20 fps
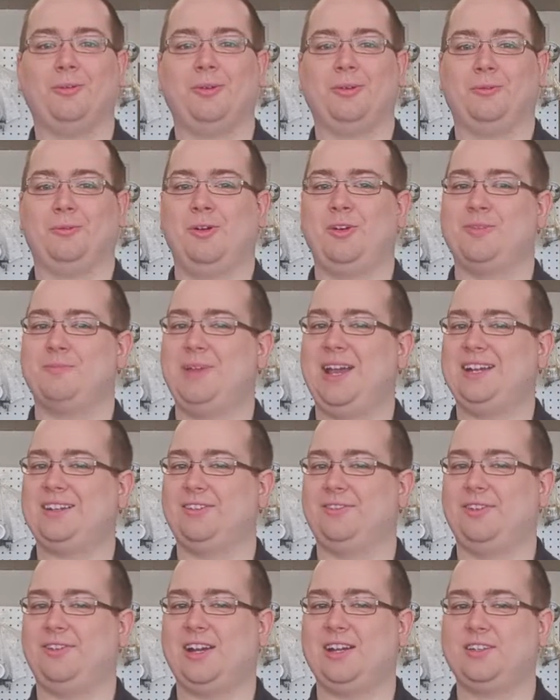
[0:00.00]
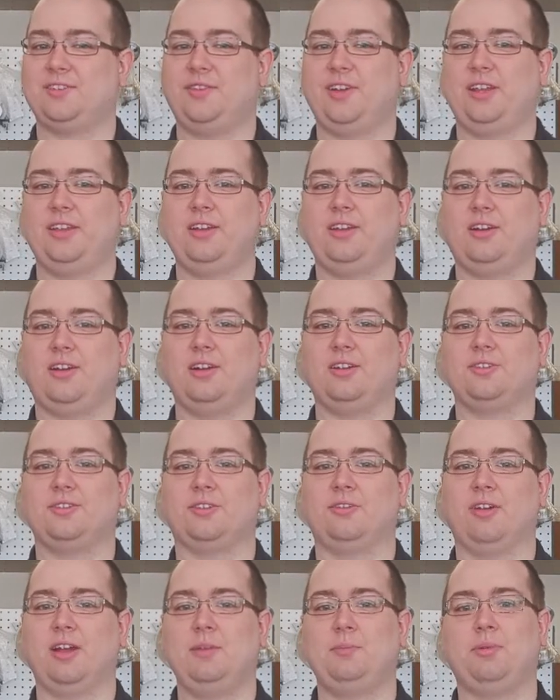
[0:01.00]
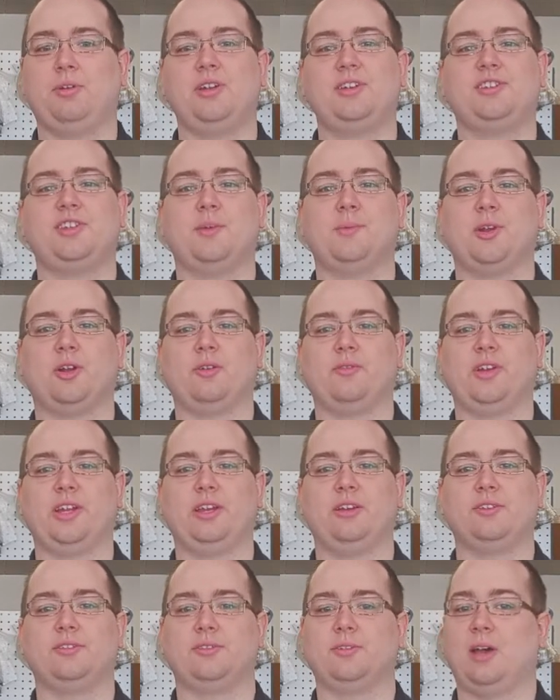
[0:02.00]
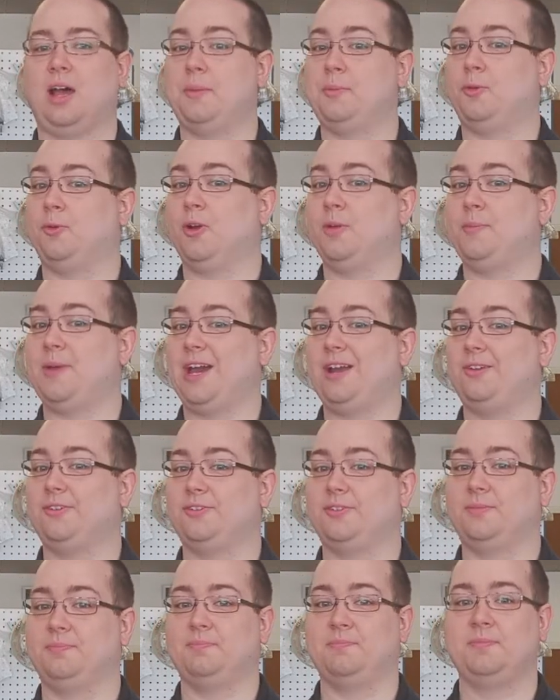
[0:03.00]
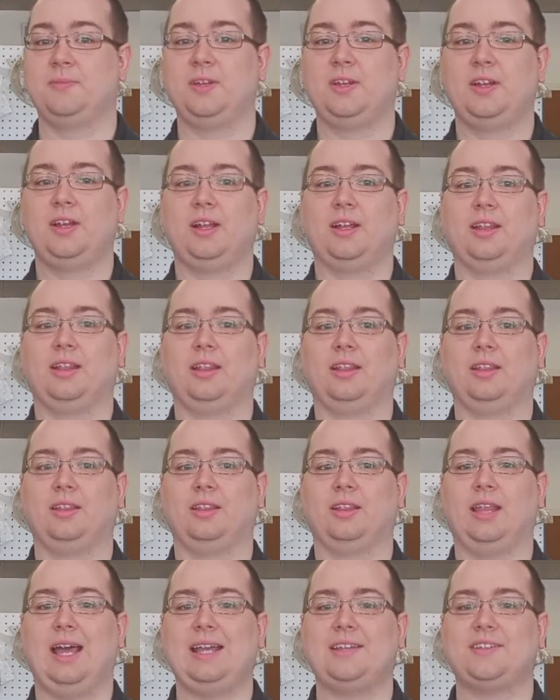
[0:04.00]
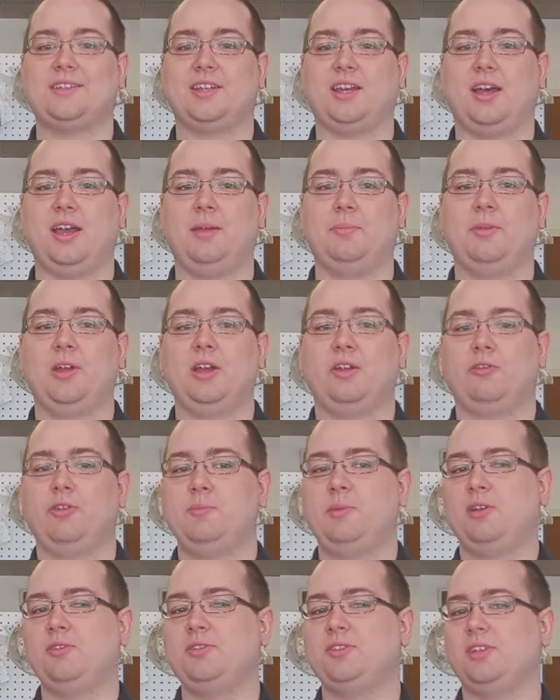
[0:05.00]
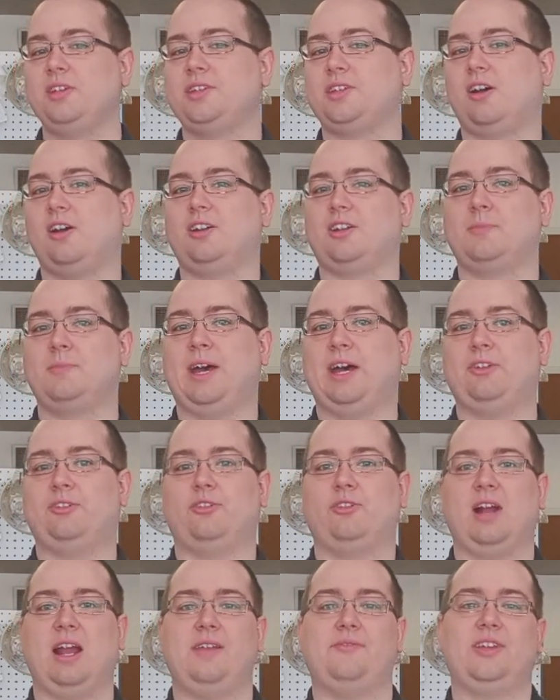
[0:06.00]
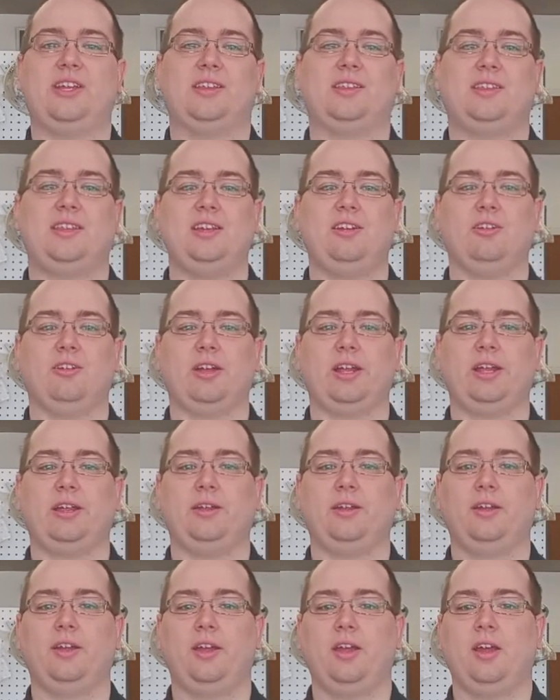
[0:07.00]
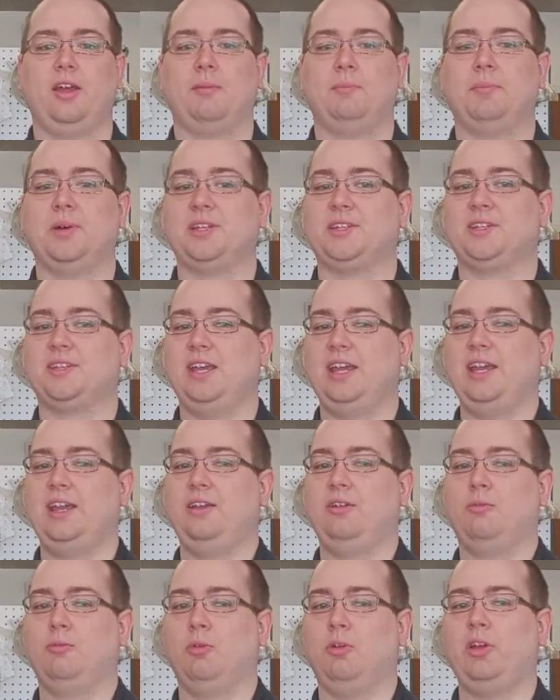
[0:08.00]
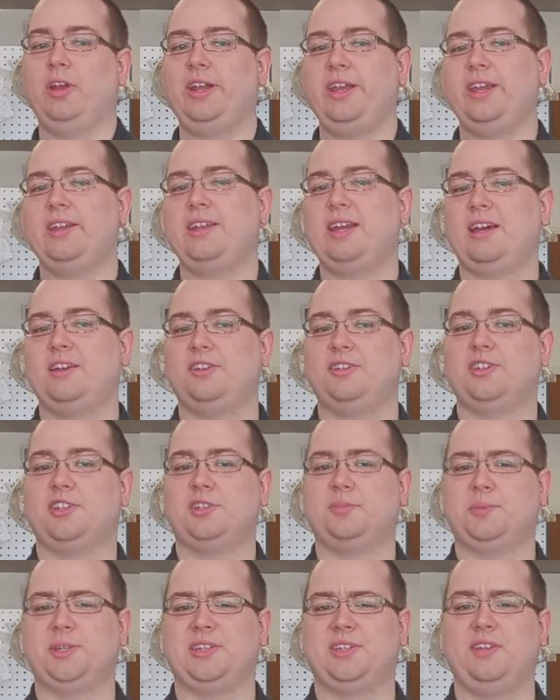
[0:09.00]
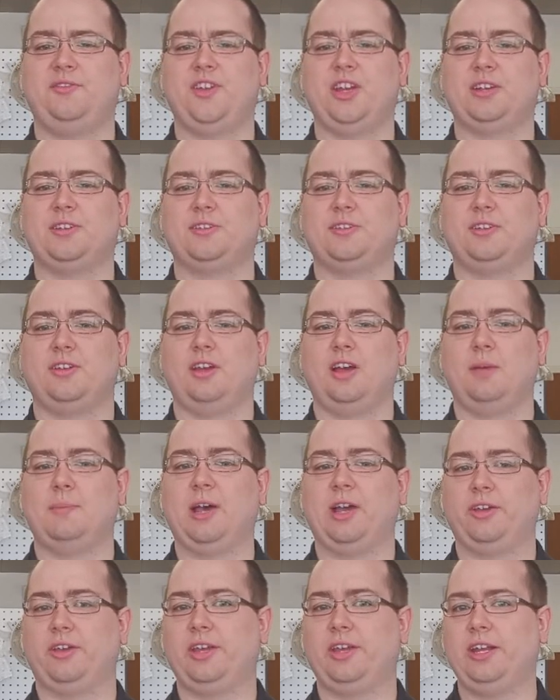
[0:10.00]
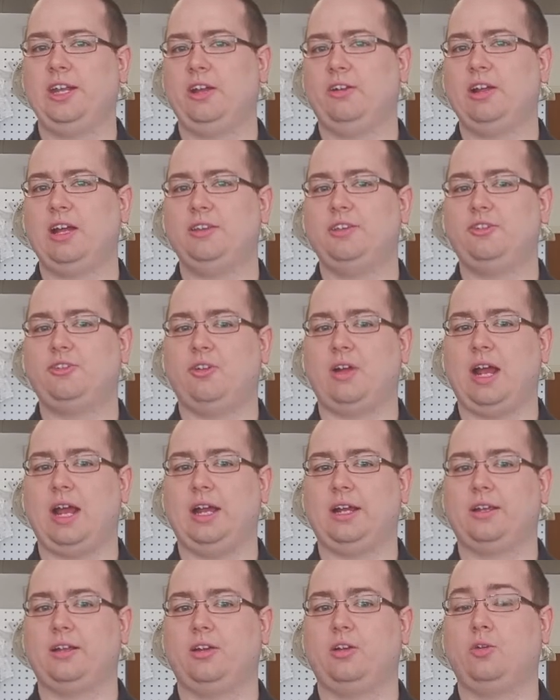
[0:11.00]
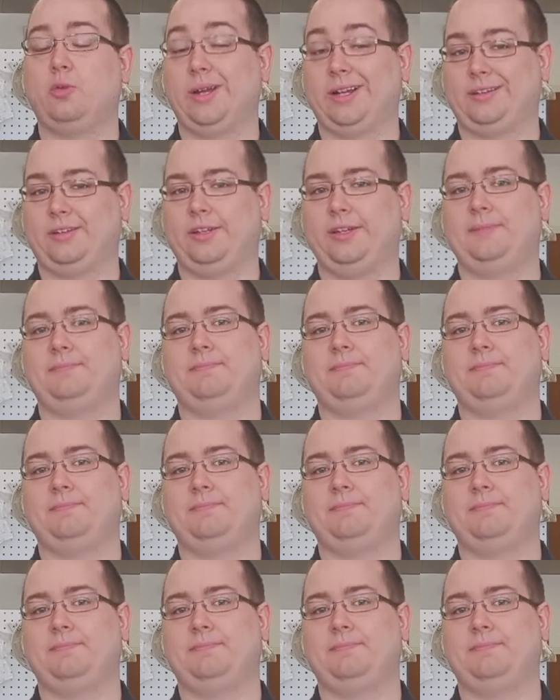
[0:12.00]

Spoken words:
and welcome back to Fox Valley Kart's Grand Prix seminar videos. I'm Corey Patterson. Last time, we mostly talked about driving theory, but today we're going to get down to the specifics about getting around the track quickly.